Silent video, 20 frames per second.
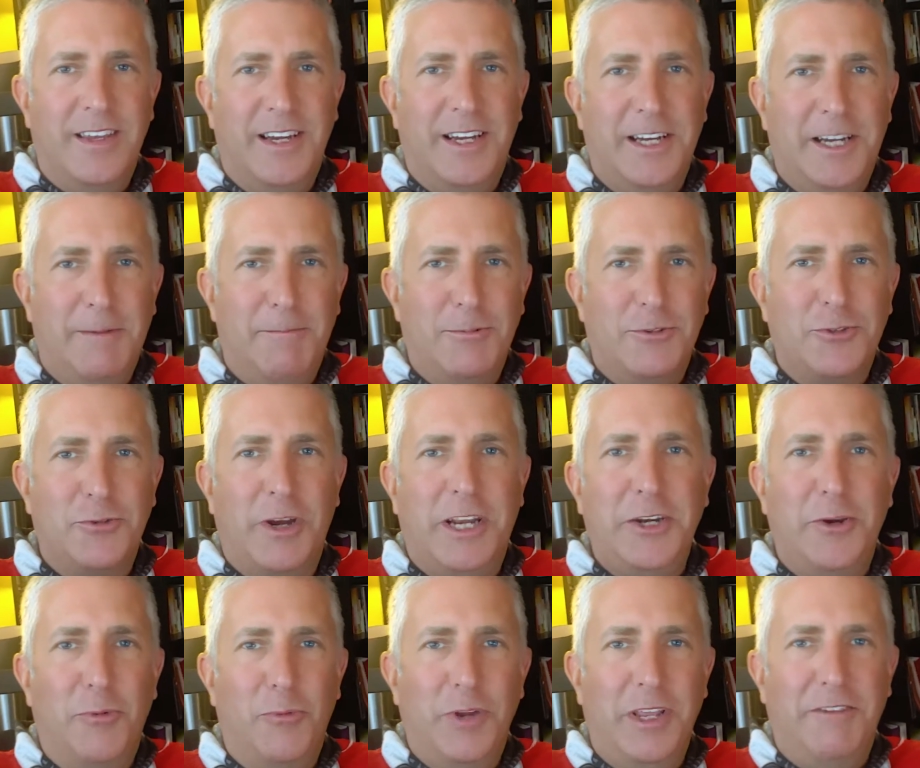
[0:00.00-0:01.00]
um,
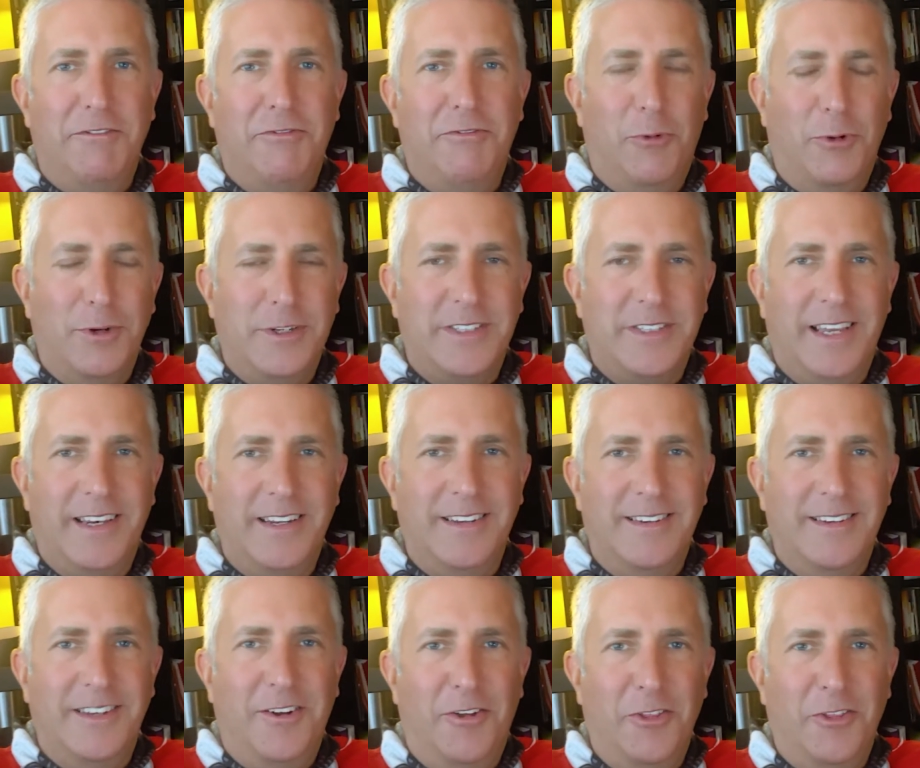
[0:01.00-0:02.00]
trying to reinforce that
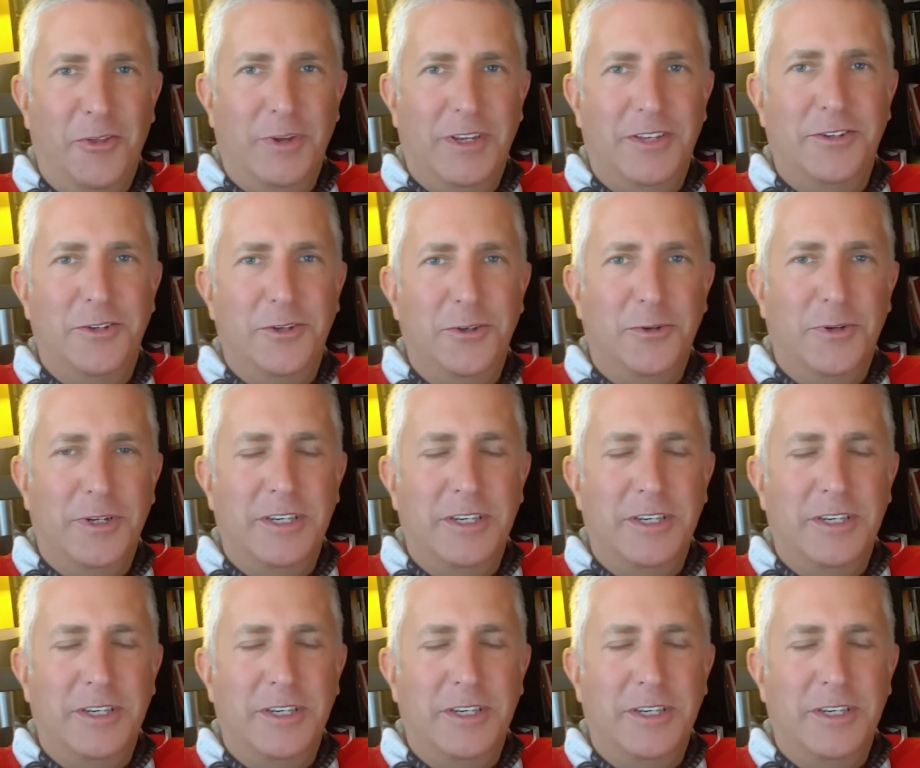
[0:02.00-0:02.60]
in, all that we do.